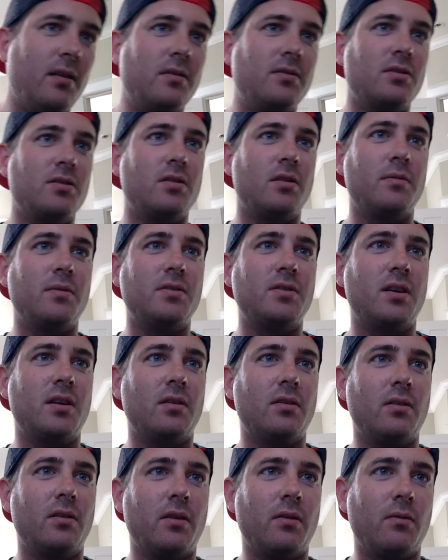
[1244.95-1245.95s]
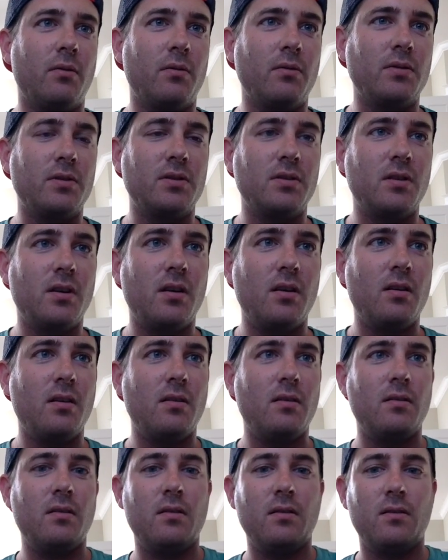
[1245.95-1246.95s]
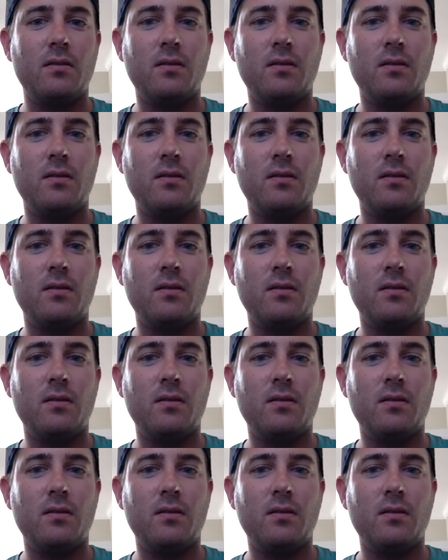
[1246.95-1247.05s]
and just let me take a look at where we stand.